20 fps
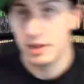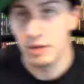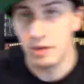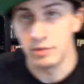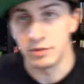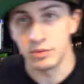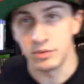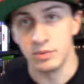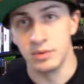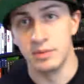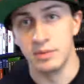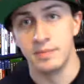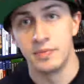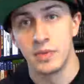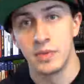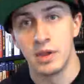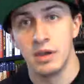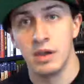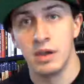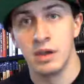that was cool.
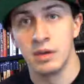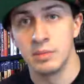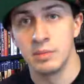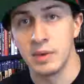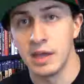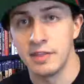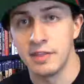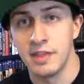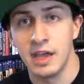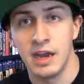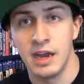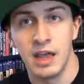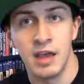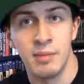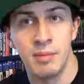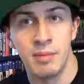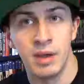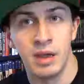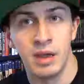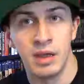Got that
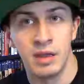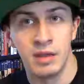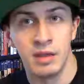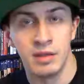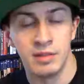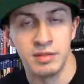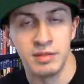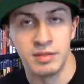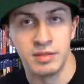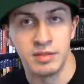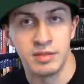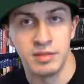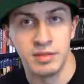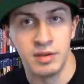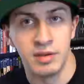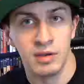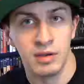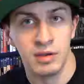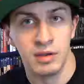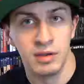at
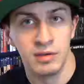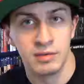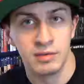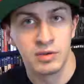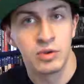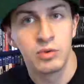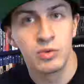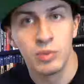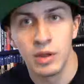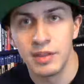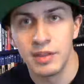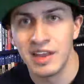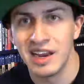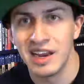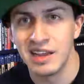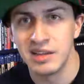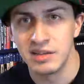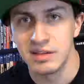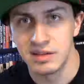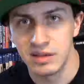the Goodwill that
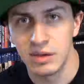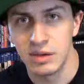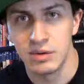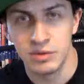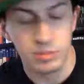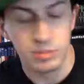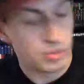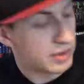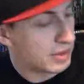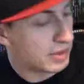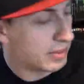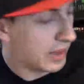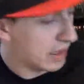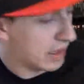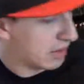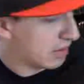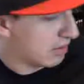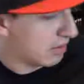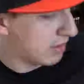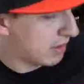I go to pretty
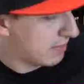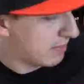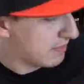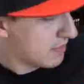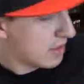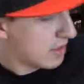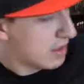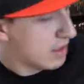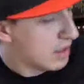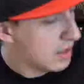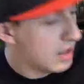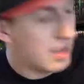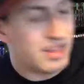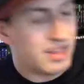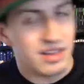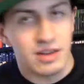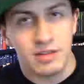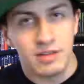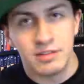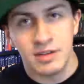regularly. And
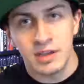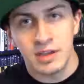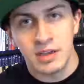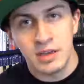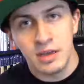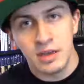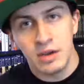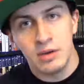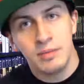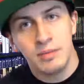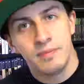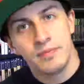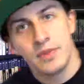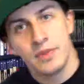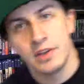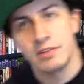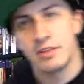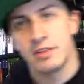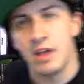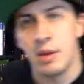then I was like, you know,
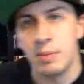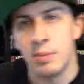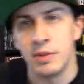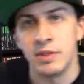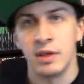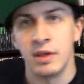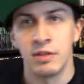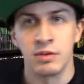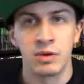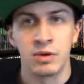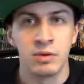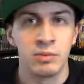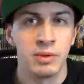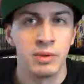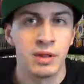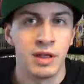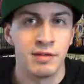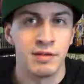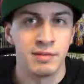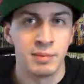let's stop at the other
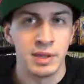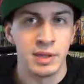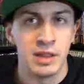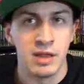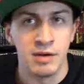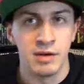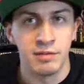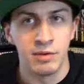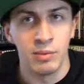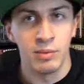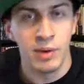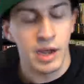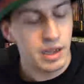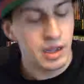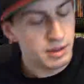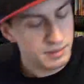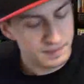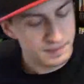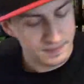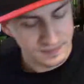Goodwill. I haven't been there for a
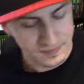while.